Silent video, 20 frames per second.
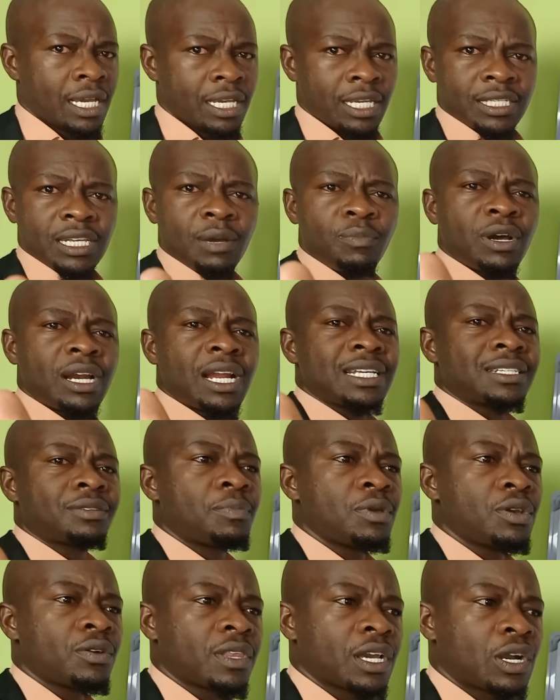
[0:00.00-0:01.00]
Someone asked
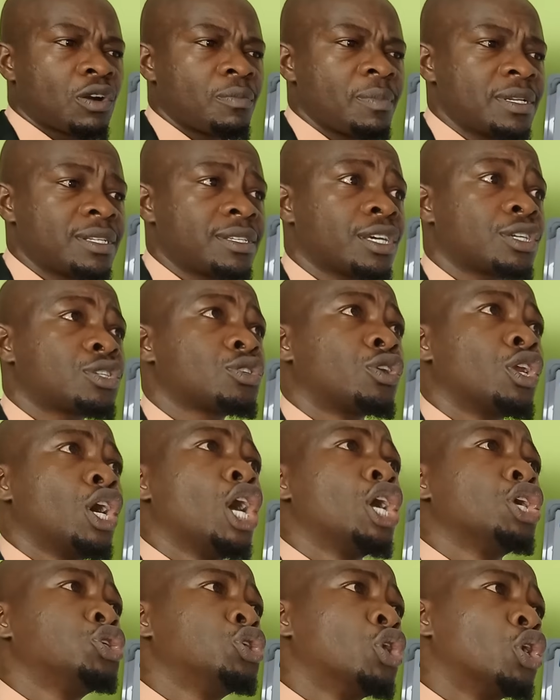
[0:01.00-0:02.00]
me on the comment section,
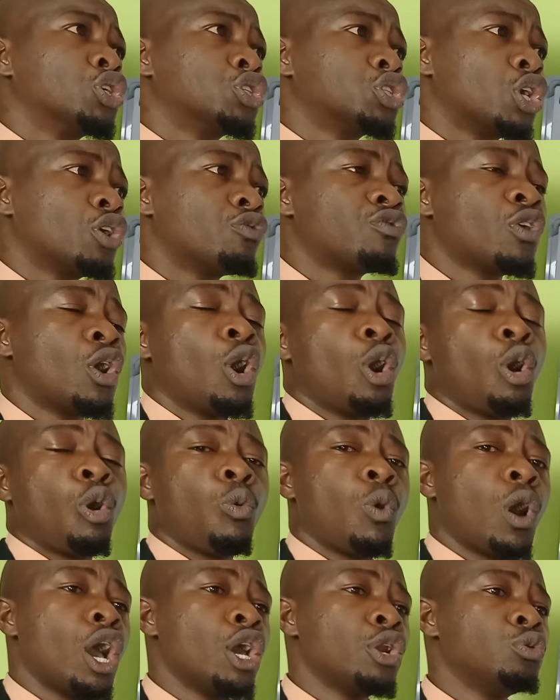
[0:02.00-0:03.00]
hey Joseph,
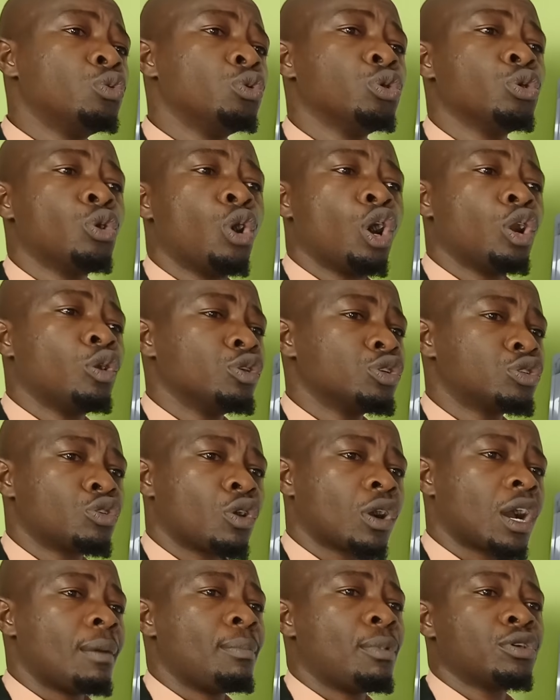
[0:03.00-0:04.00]
why do you always
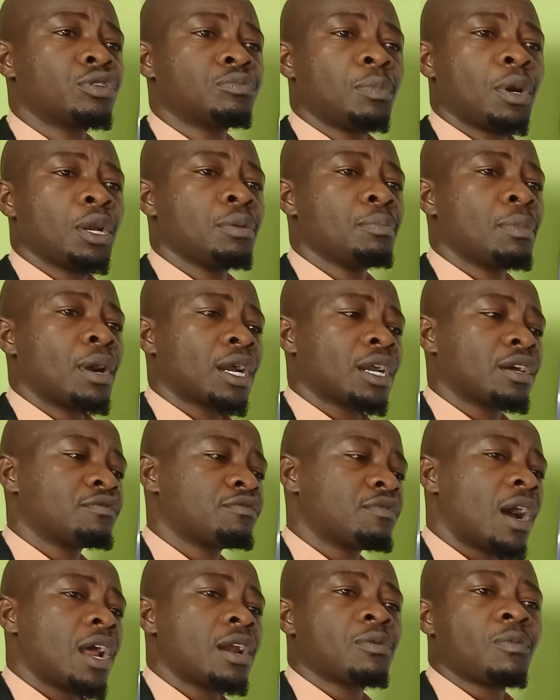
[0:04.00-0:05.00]
talk about money market
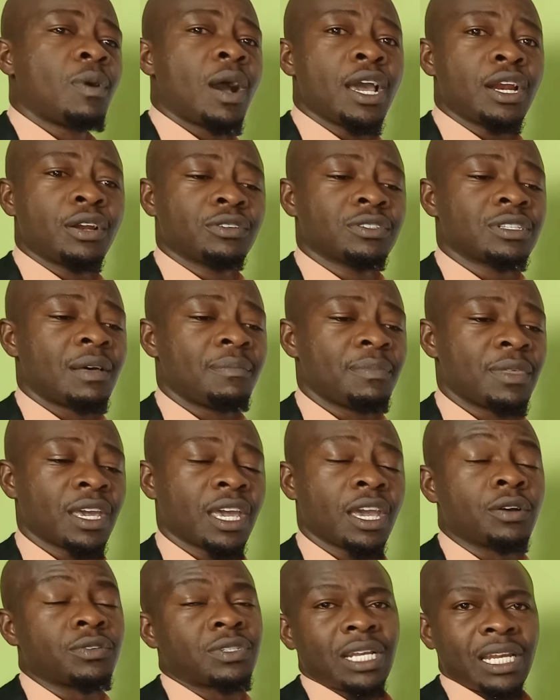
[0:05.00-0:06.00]
fund? Why not
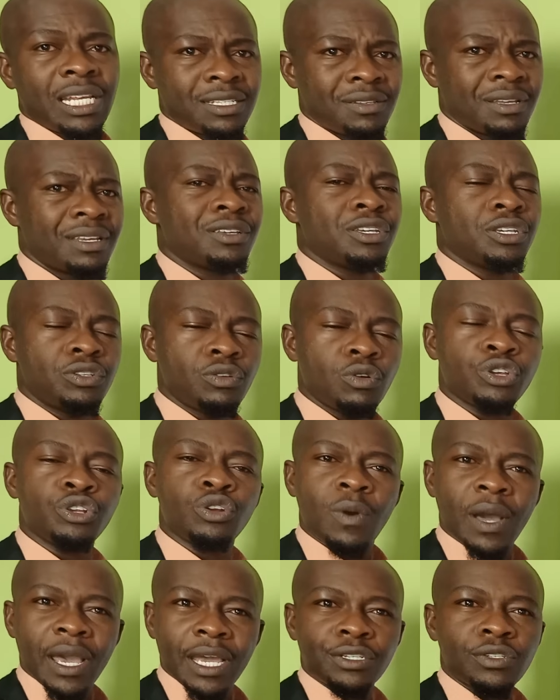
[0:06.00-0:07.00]
something else? You
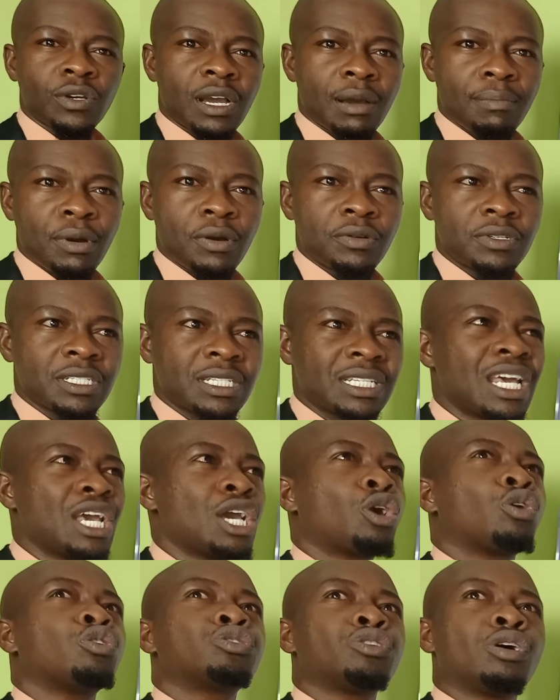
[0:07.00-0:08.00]
know why I talk about it?
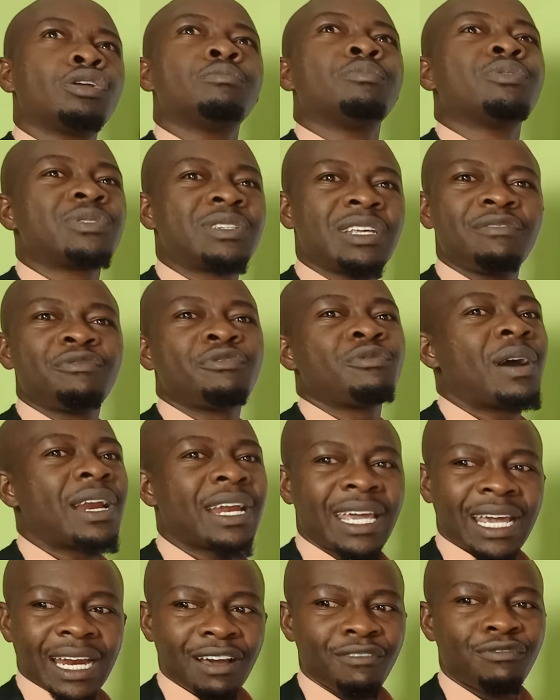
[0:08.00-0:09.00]
Because almost everyone
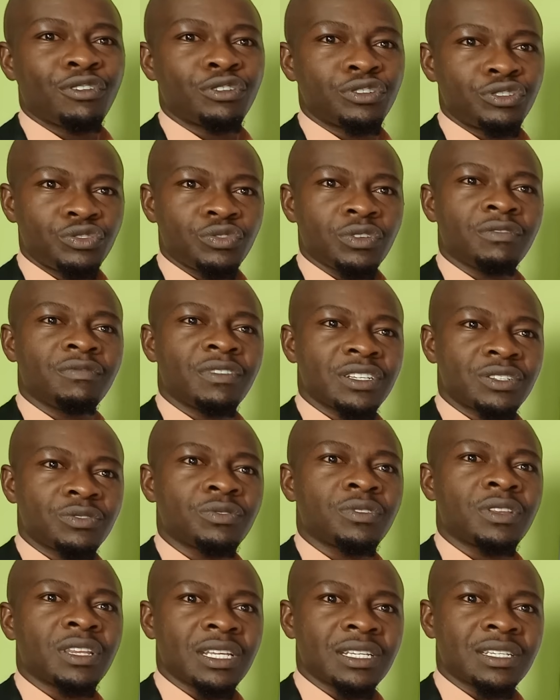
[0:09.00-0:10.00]
can afford to invest
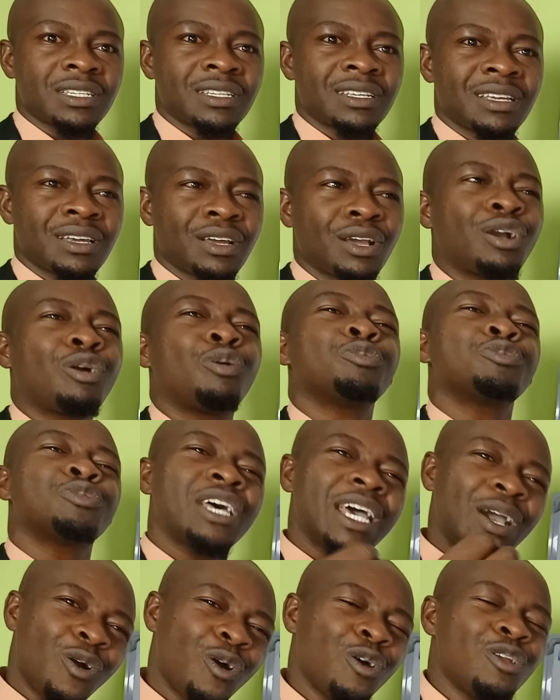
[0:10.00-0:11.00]
on this. Because
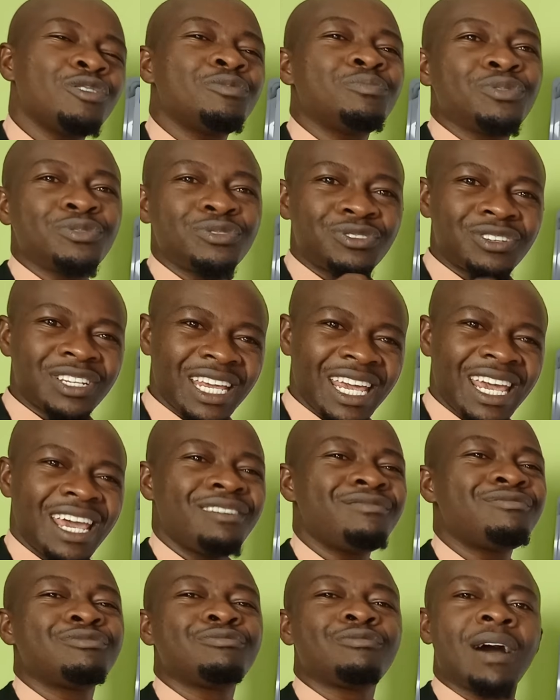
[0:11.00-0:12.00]
almost
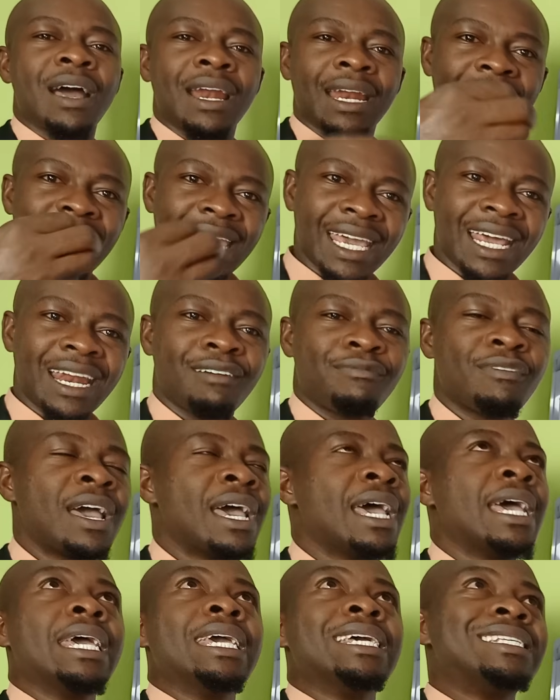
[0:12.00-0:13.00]
everyone can.
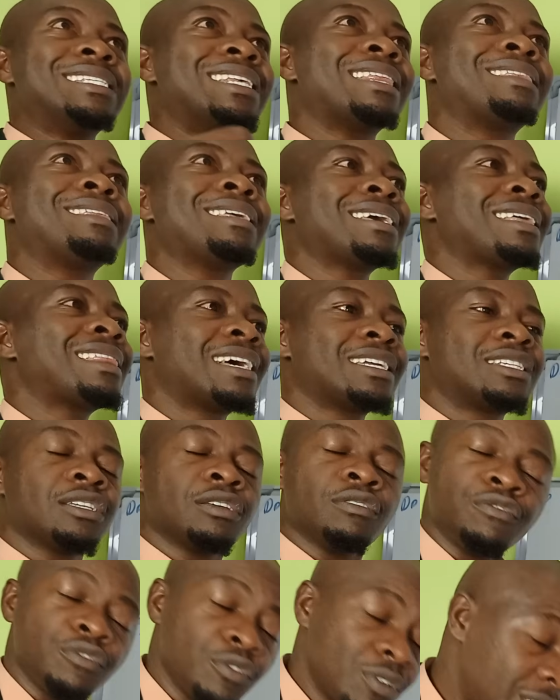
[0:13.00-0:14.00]
It's the thing that
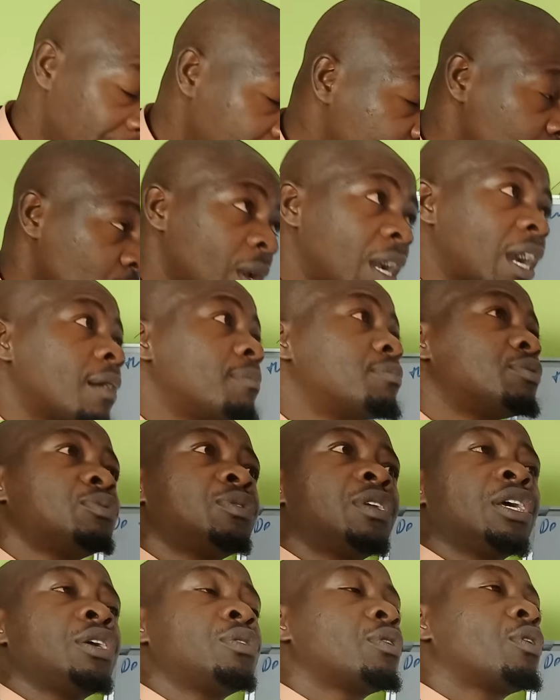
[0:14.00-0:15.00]
if you just wake up
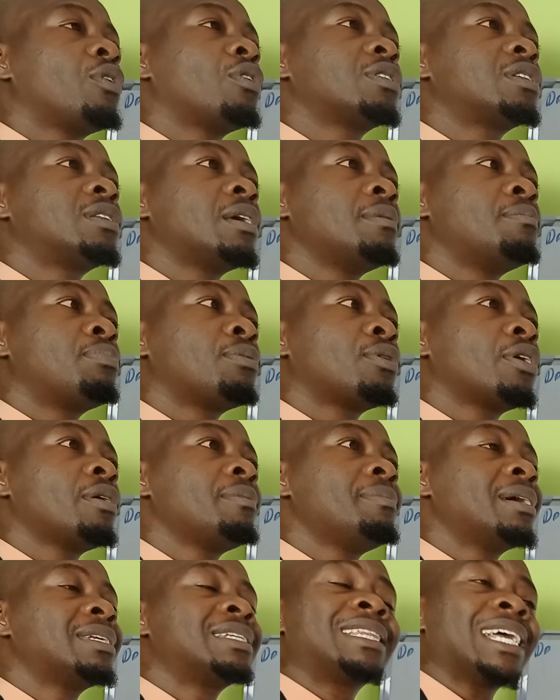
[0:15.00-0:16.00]
today, you got
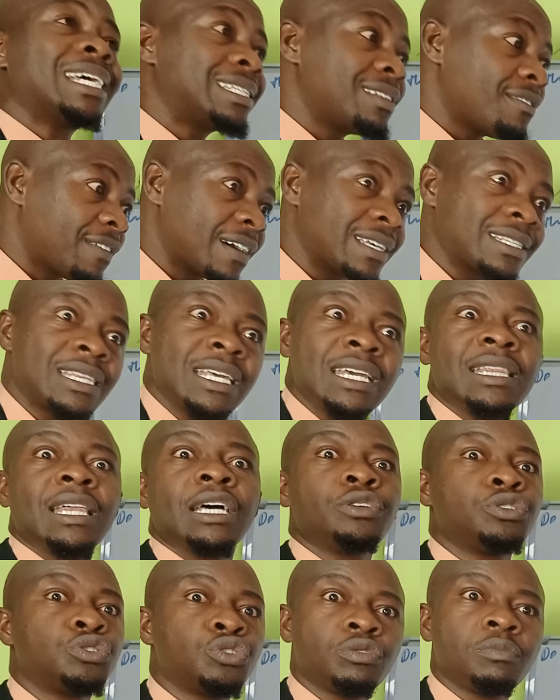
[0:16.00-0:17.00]
employment, that's the first thing
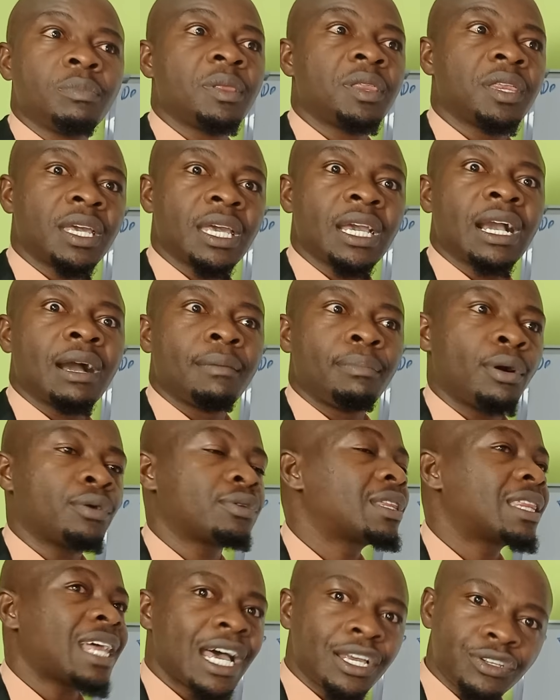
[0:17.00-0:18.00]
that you should be thinking
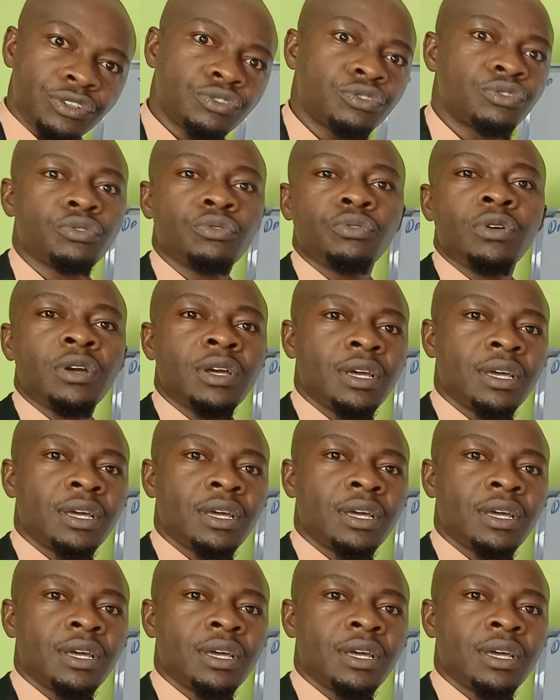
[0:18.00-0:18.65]
about. That's true.